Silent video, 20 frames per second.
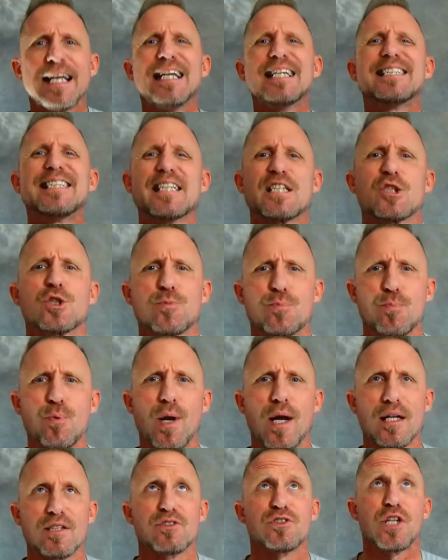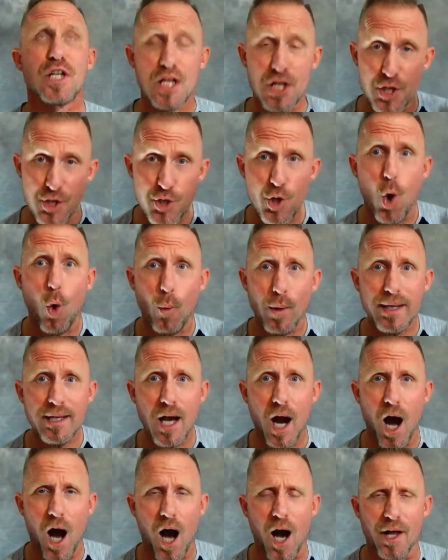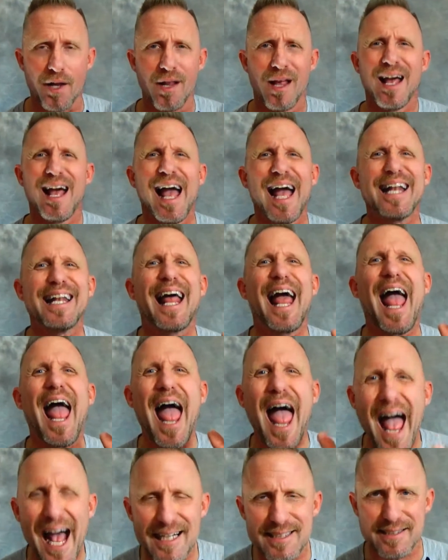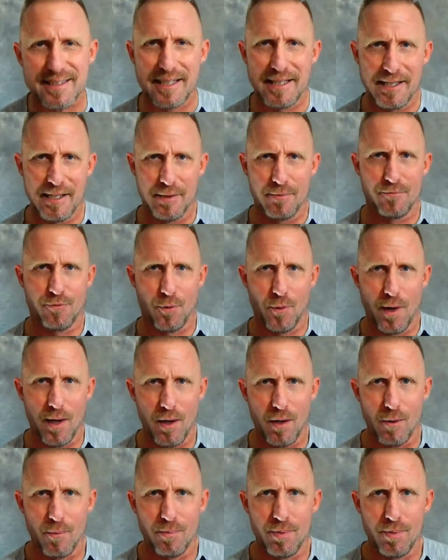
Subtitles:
is expressed in knowing God and asking Him for help.